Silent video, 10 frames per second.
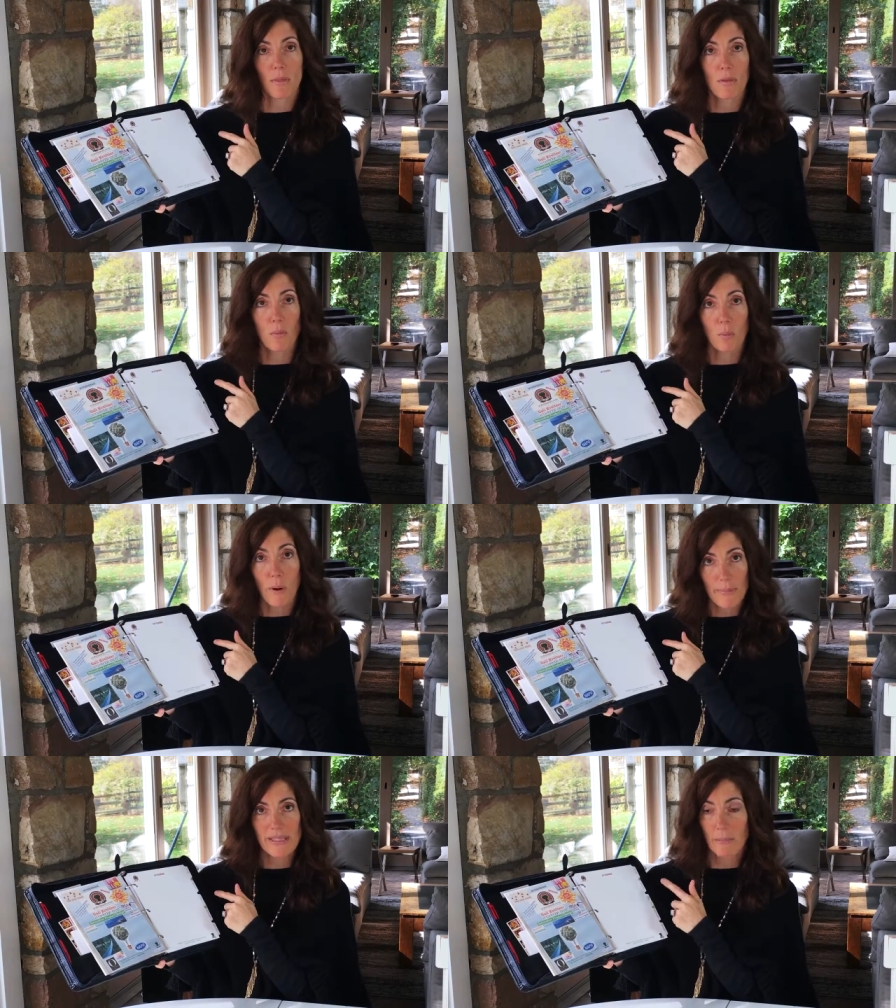the
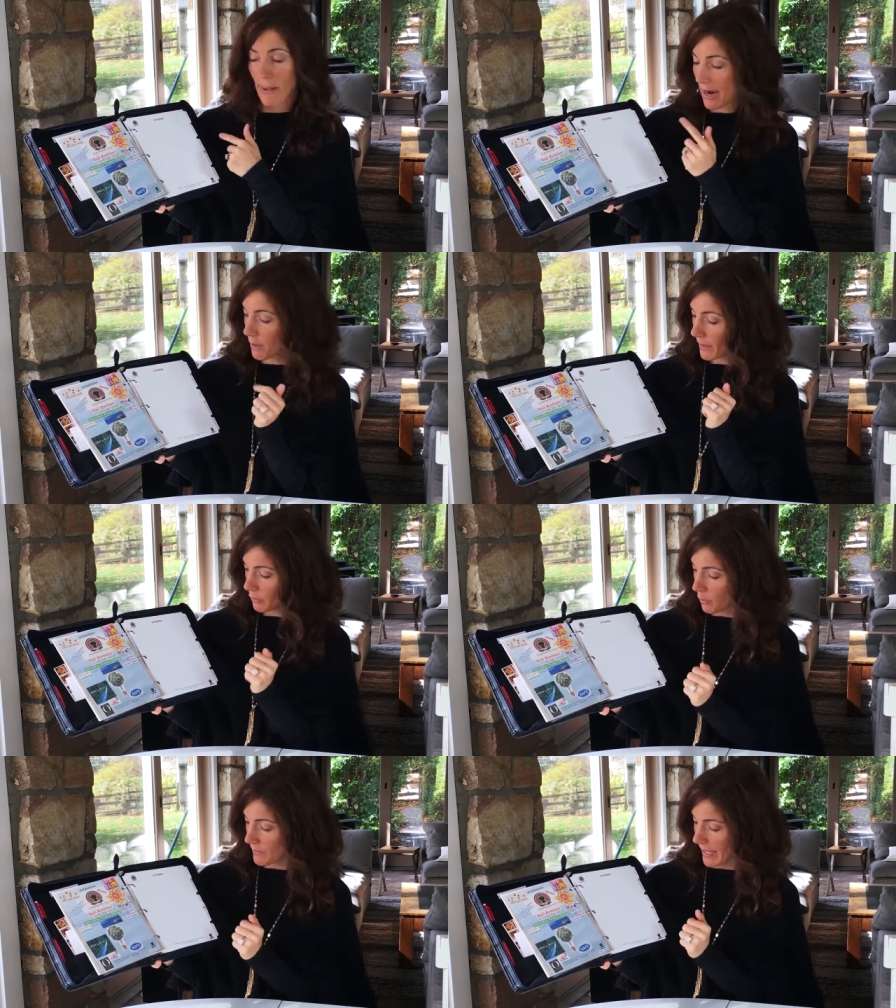women's empowerment
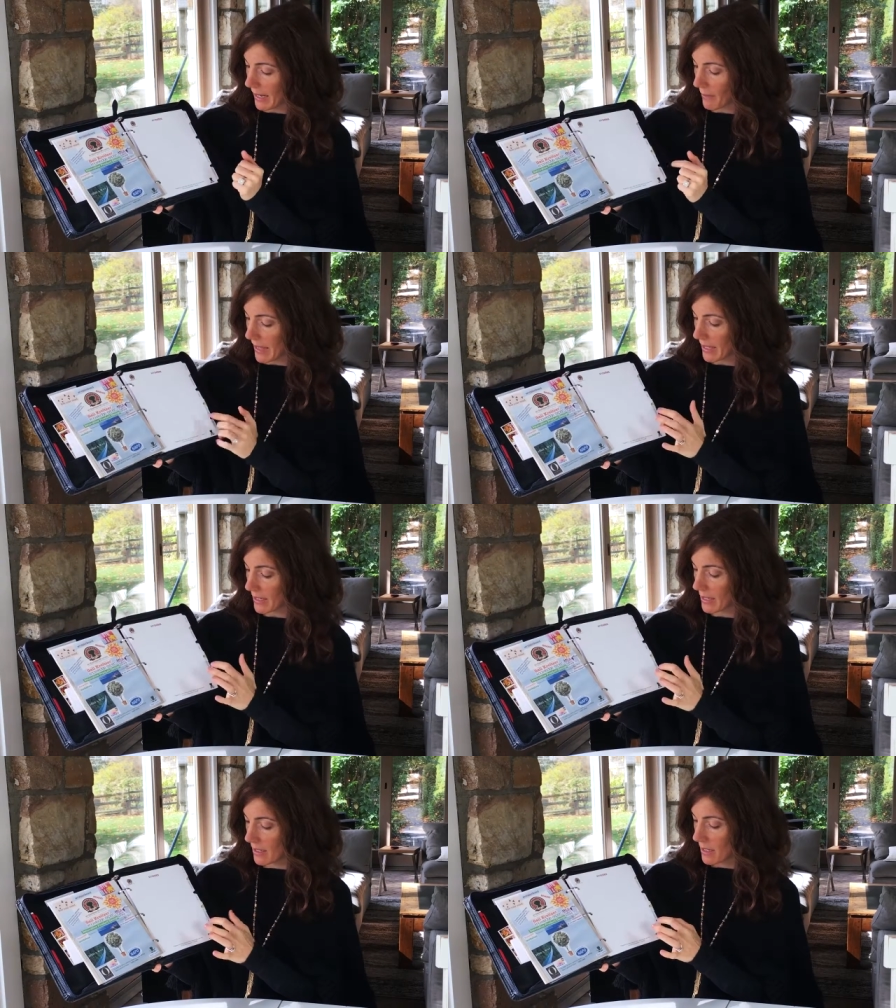group that I'm
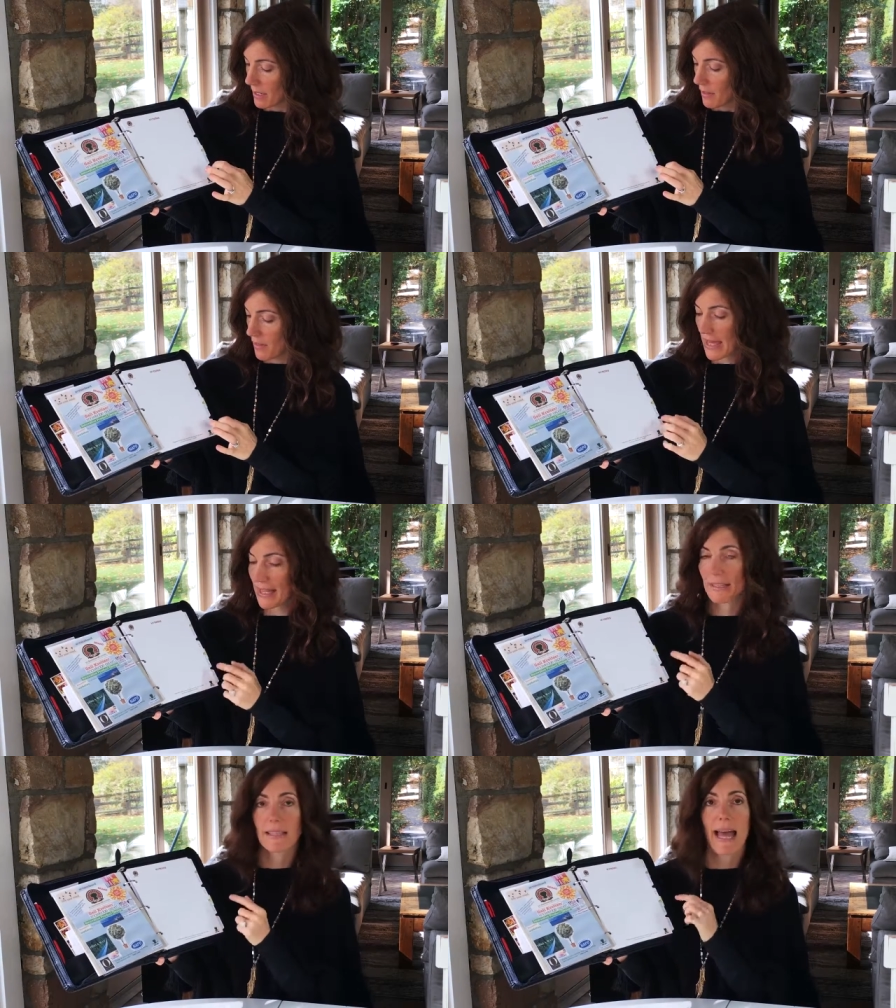in,
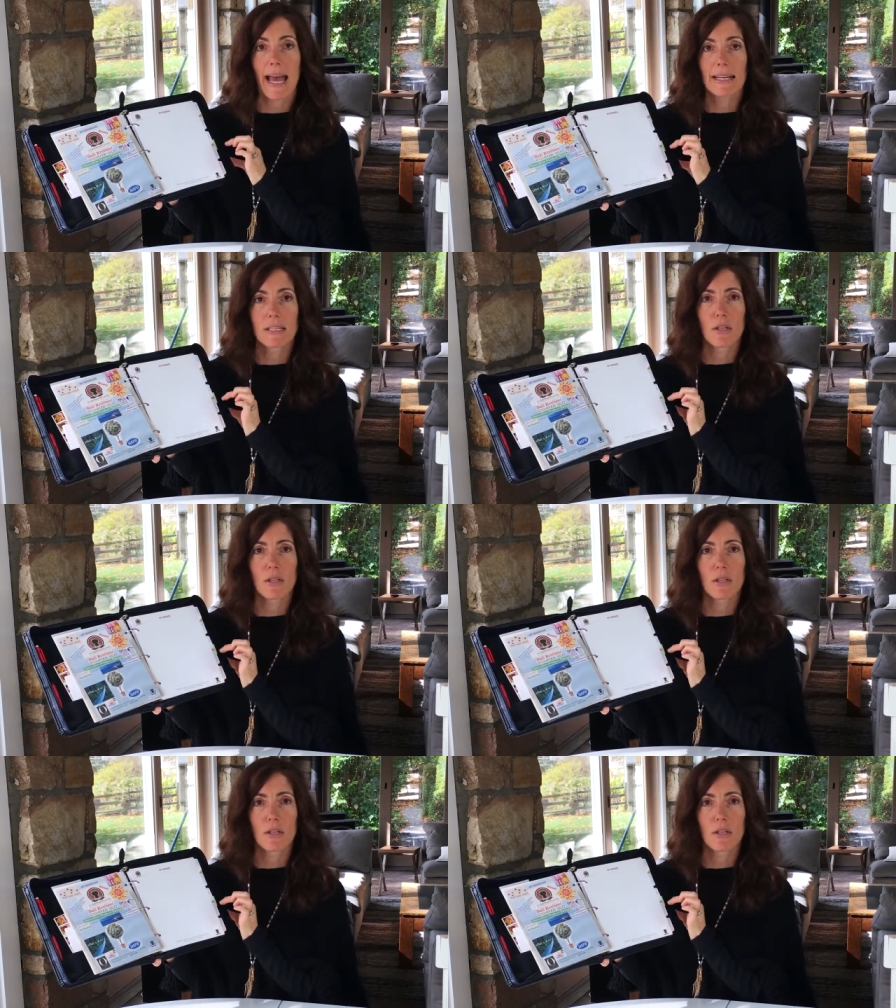things that,